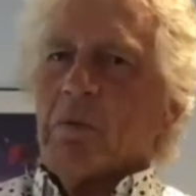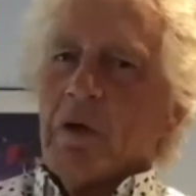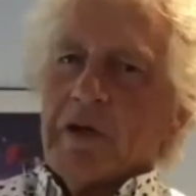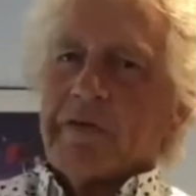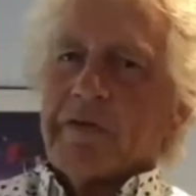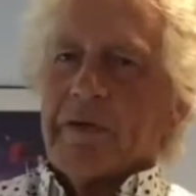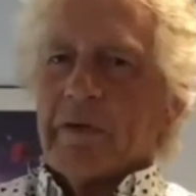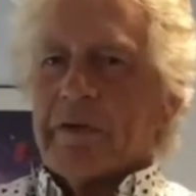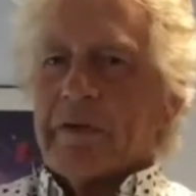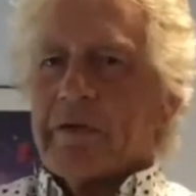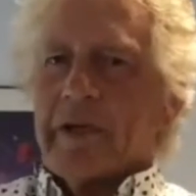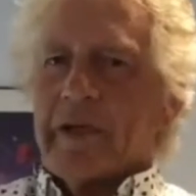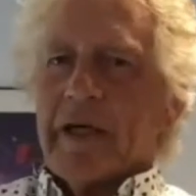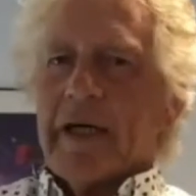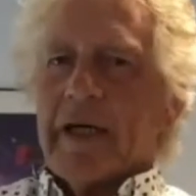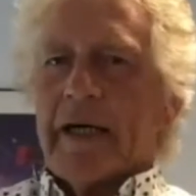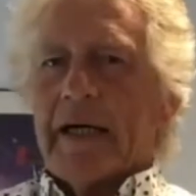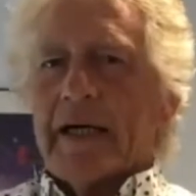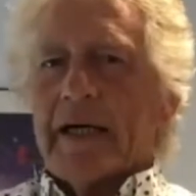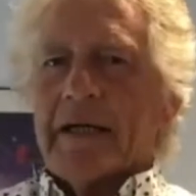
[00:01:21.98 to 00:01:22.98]
wasn't,
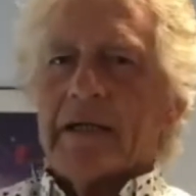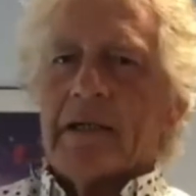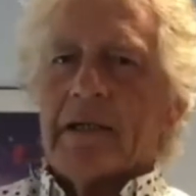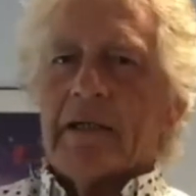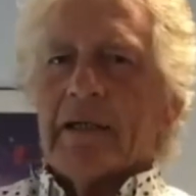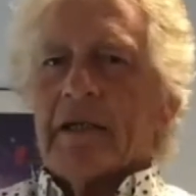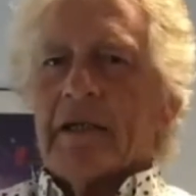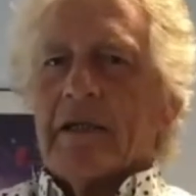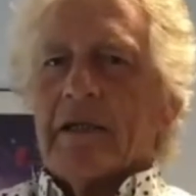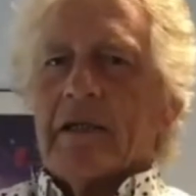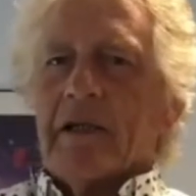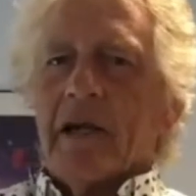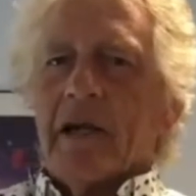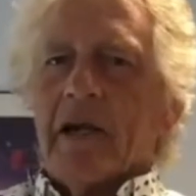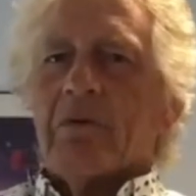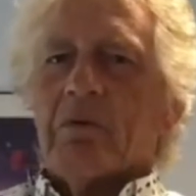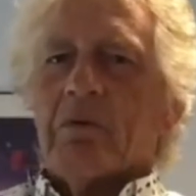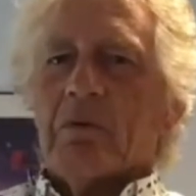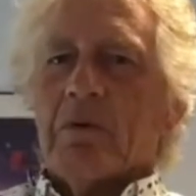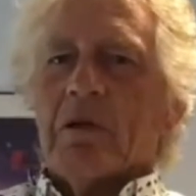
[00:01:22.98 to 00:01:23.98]
you
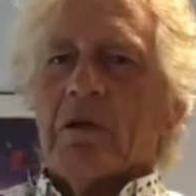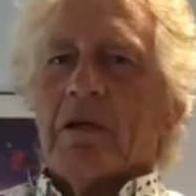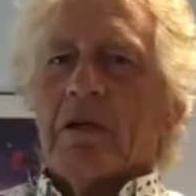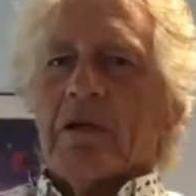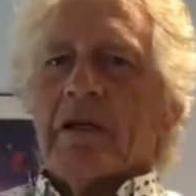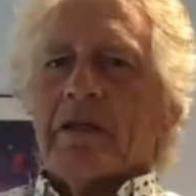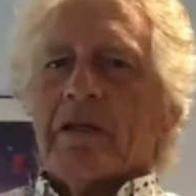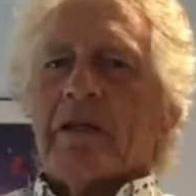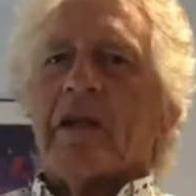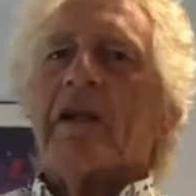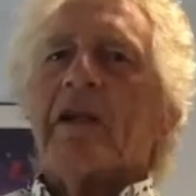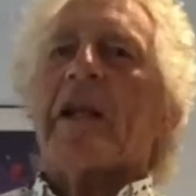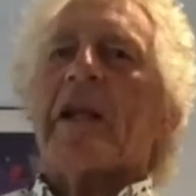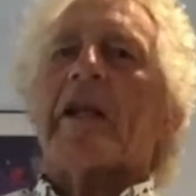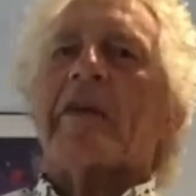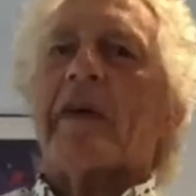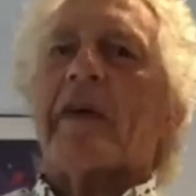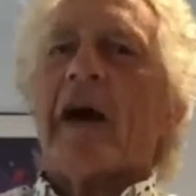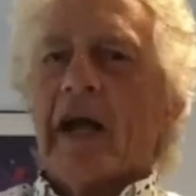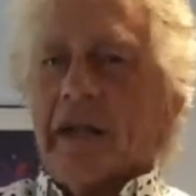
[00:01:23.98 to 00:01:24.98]
know, didn't
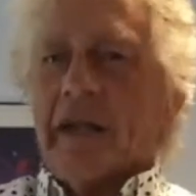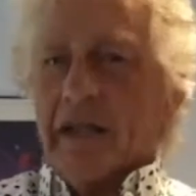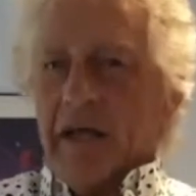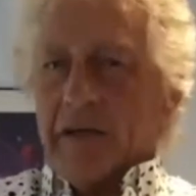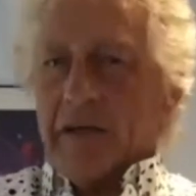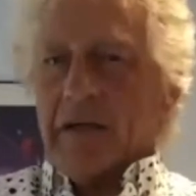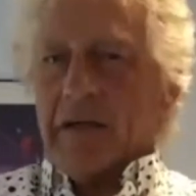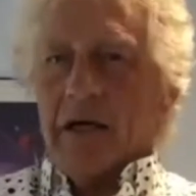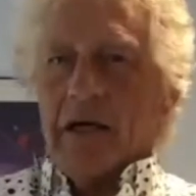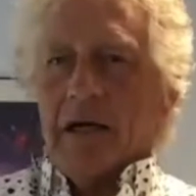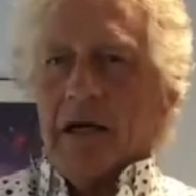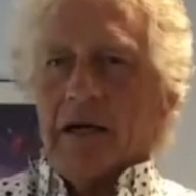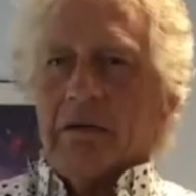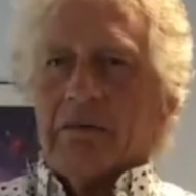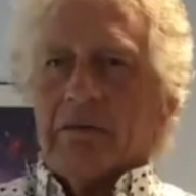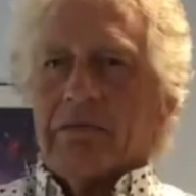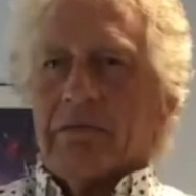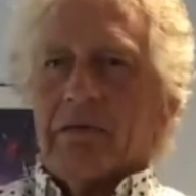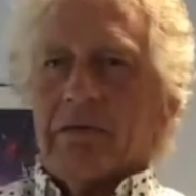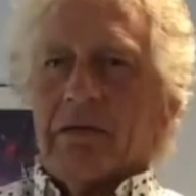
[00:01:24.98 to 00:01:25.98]
entertain that kind
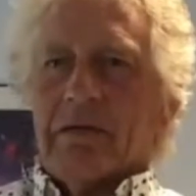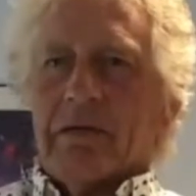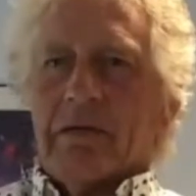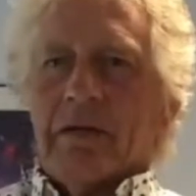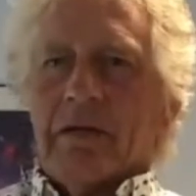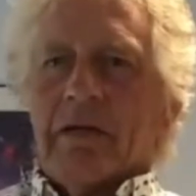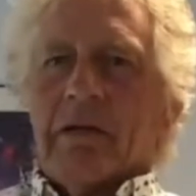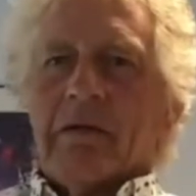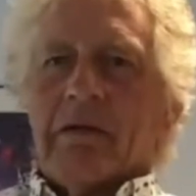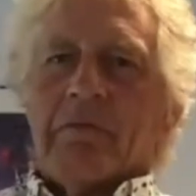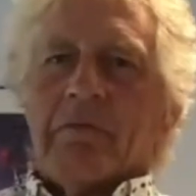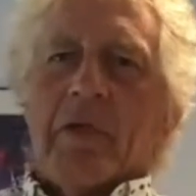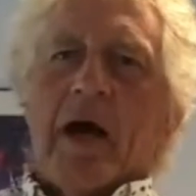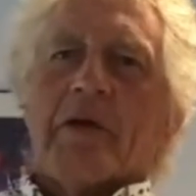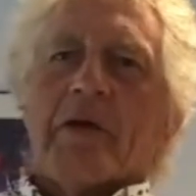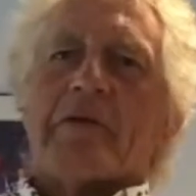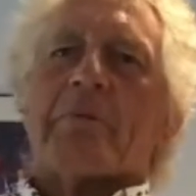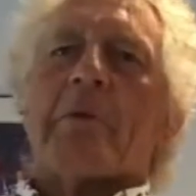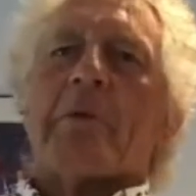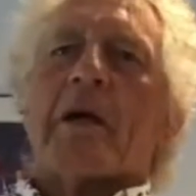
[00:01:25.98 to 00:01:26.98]
of,
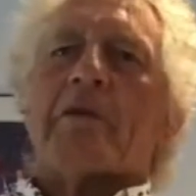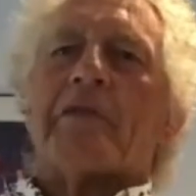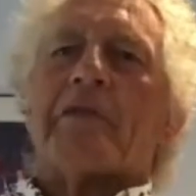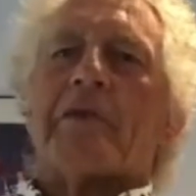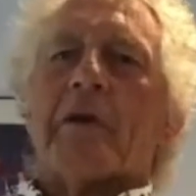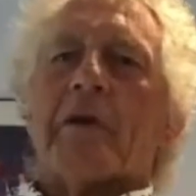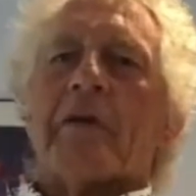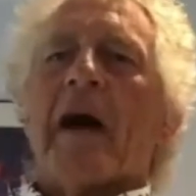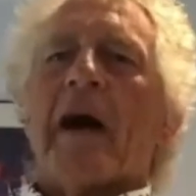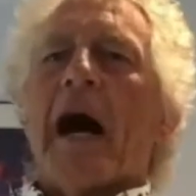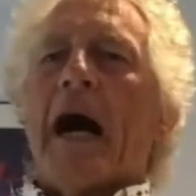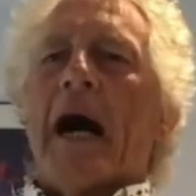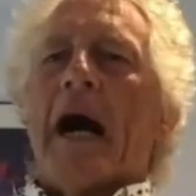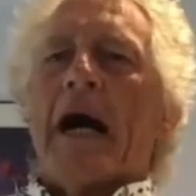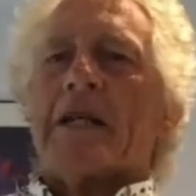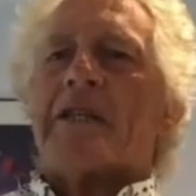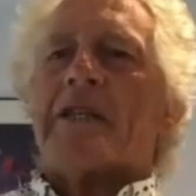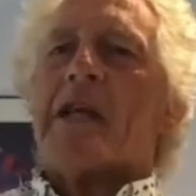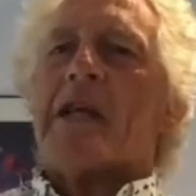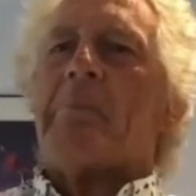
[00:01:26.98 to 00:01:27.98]
those sort of
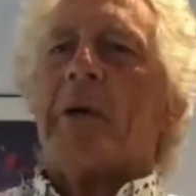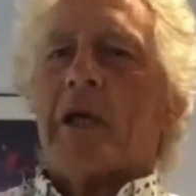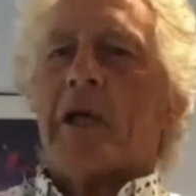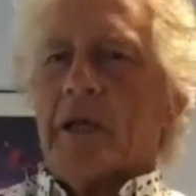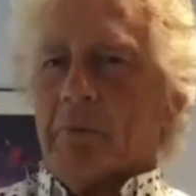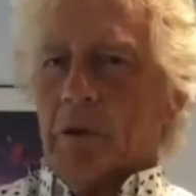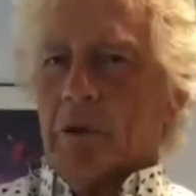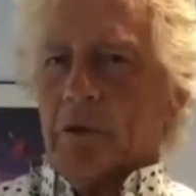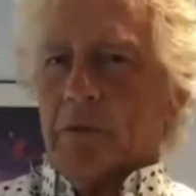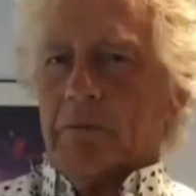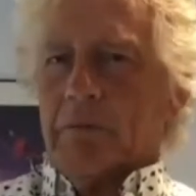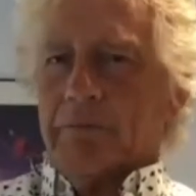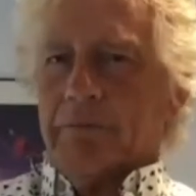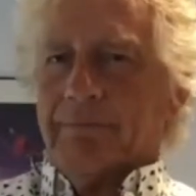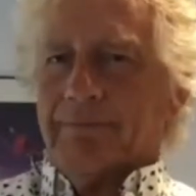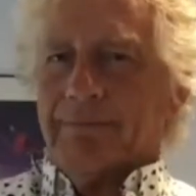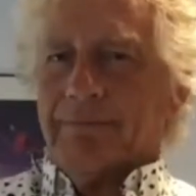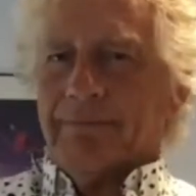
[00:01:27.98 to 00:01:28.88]
arty people.